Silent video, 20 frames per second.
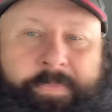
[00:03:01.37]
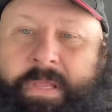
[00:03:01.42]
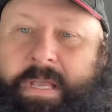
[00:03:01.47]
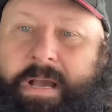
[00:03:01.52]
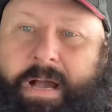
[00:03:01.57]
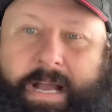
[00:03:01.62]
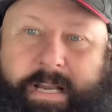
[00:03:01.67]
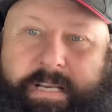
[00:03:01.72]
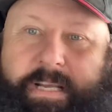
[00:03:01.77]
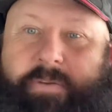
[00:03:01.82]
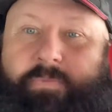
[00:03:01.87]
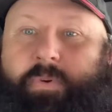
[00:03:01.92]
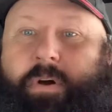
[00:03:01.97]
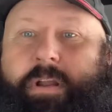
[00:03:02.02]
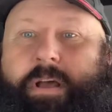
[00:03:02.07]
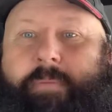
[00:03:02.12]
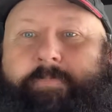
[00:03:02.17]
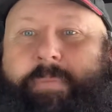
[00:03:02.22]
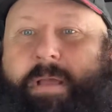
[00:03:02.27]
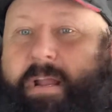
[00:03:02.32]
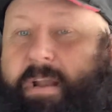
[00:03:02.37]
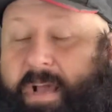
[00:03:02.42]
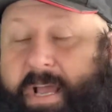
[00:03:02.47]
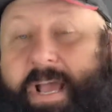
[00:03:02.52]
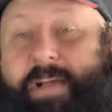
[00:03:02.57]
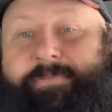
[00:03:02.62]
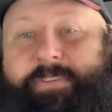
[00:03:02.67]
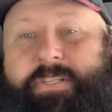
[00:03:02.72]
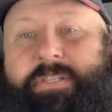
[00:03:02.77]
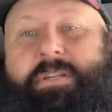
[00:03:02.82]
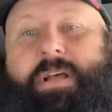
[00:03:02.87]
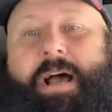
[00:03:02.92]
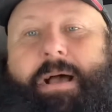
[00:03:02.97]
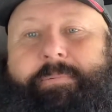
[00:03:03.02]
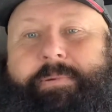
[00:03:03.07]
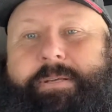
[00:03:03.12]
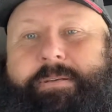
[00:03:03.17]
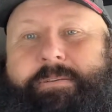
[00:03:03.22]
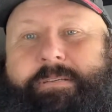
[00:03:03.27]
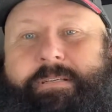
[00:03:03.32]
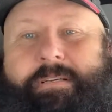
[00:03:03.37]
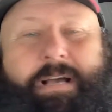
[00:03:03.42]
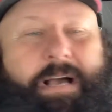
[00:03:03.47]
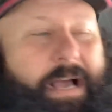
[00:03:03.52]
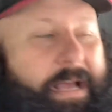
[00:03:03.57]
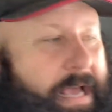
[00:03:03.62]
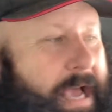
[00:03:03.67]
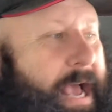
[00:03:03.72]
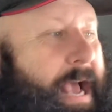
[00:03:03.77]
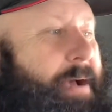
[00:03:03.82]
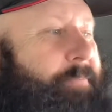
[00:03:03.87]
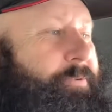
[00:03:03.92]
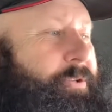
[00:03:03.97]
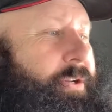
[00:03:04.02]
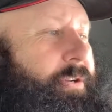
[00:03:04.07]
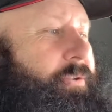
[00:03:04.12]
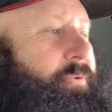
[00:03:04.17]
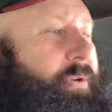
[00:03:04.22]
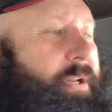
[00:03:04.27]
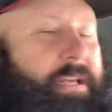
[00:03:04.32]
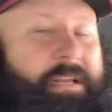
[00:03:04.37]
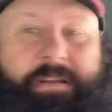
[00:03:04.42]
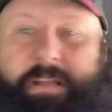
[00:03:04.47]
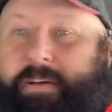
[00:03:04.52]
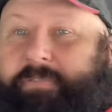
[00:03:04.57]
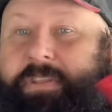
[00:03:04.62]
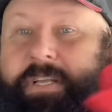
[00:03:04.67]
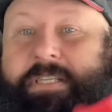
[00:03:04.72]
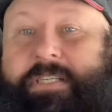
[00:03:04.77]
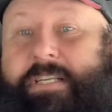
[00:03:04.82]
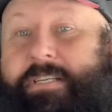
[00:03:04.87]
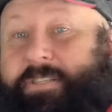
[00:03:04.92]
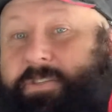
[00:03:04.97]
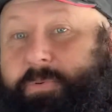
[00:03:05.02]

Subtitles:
I did one up and I haven't stopped. I absolutely love these things.